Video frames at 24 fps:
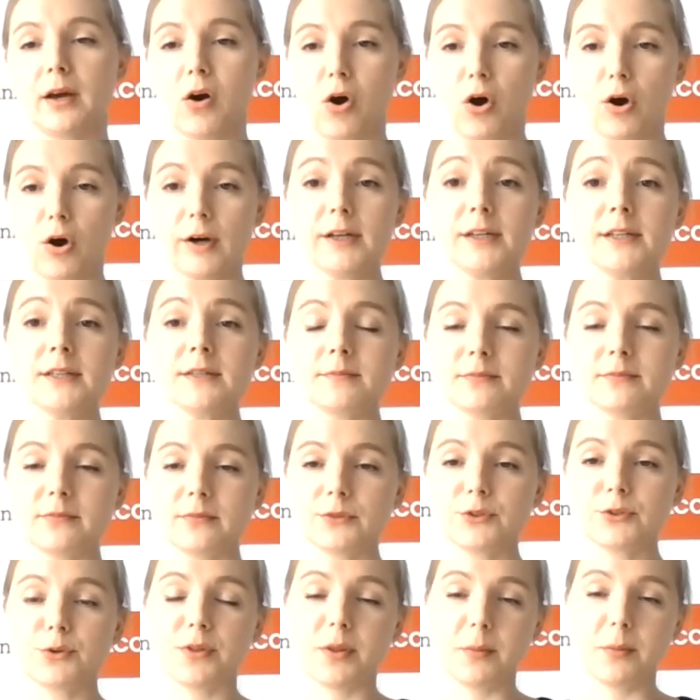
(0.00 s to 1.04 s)
card,
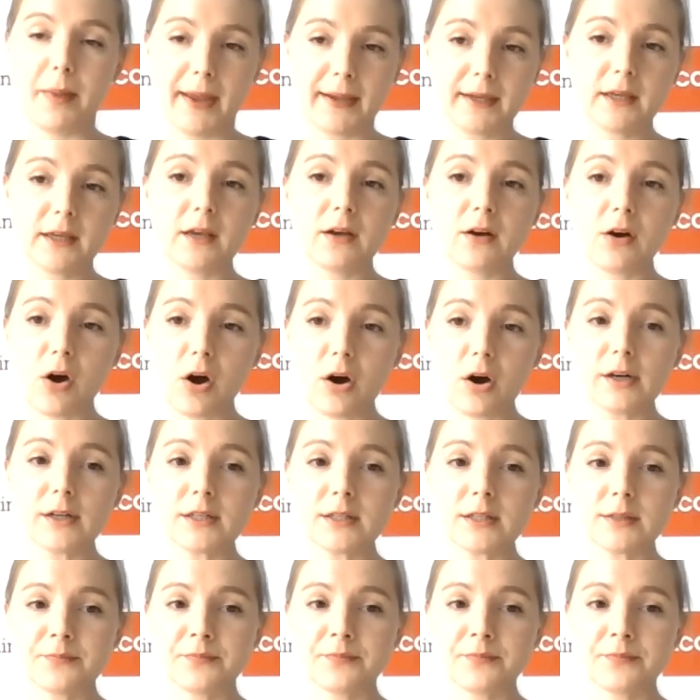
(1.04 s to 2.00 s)
to the banking card,